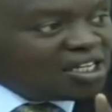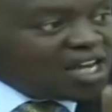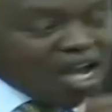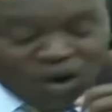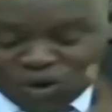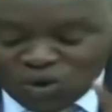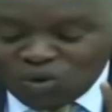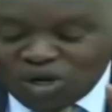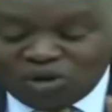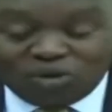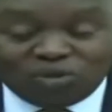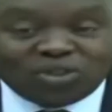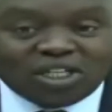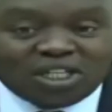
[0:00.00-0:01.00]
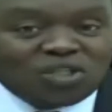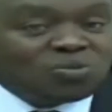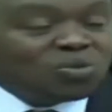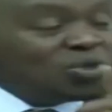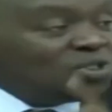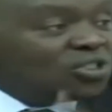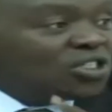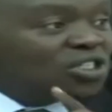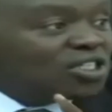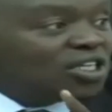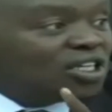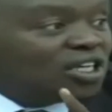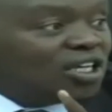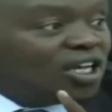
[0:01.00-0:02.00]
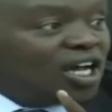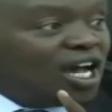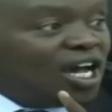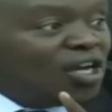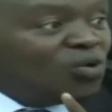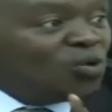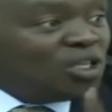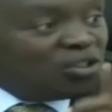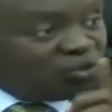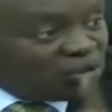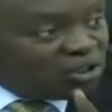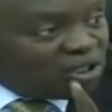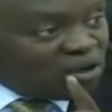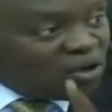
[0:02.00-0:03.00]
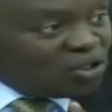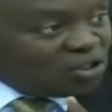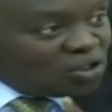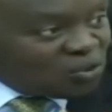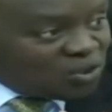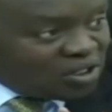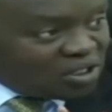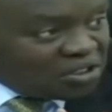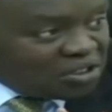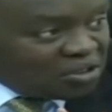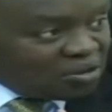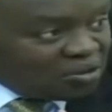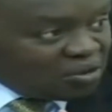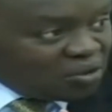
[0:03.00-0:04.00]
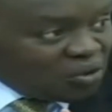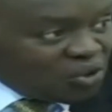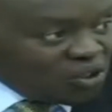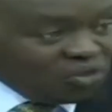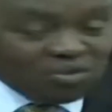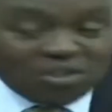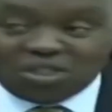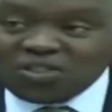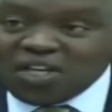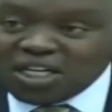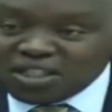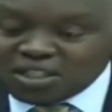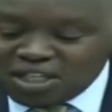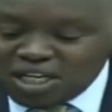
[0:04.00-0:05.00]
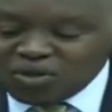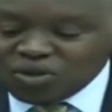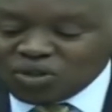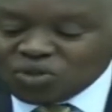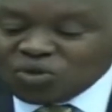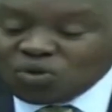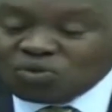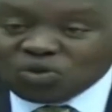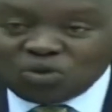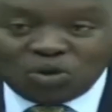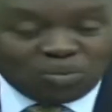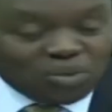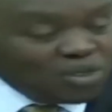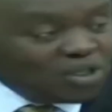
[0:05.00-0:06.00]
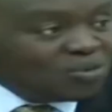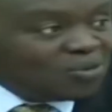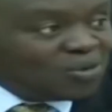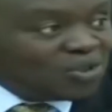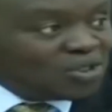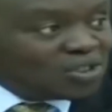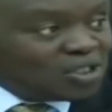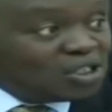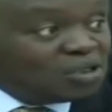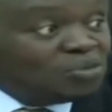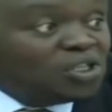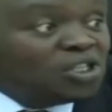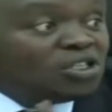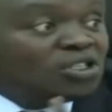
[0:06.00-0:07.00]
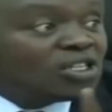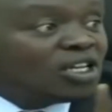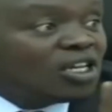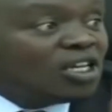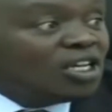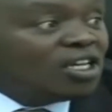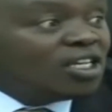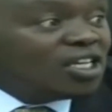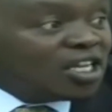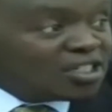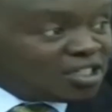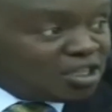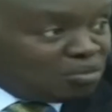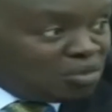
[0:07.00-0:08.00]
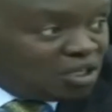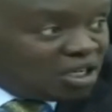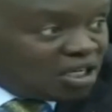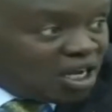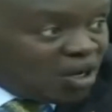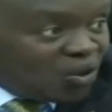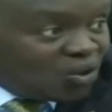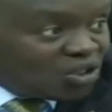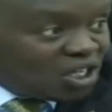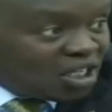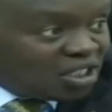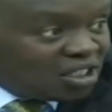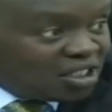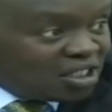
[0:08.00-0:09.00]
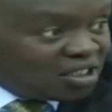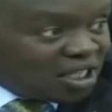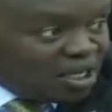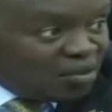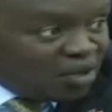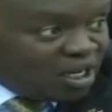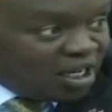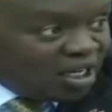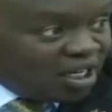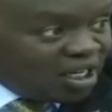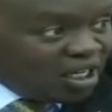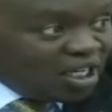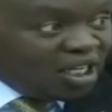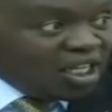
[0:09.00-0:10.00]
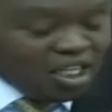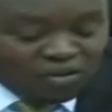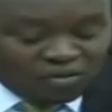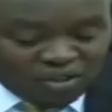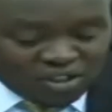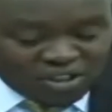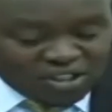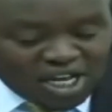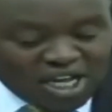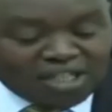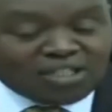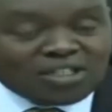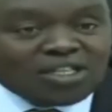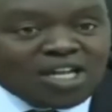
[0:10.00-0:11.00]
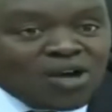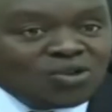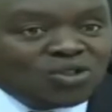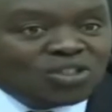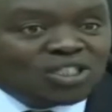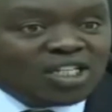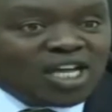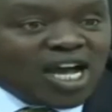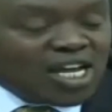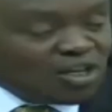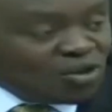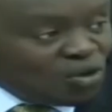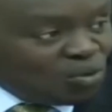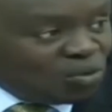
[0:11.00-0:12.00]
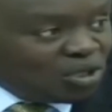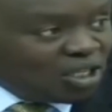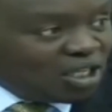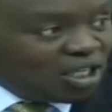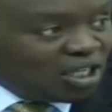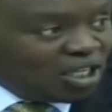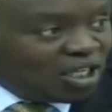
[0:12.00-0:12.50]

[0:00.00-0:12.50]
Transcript: down one of the responses and wait for the consequences. Because if he stands down the soft copy response, it means he has submitted outside the timeline. If he stands down the hard copy,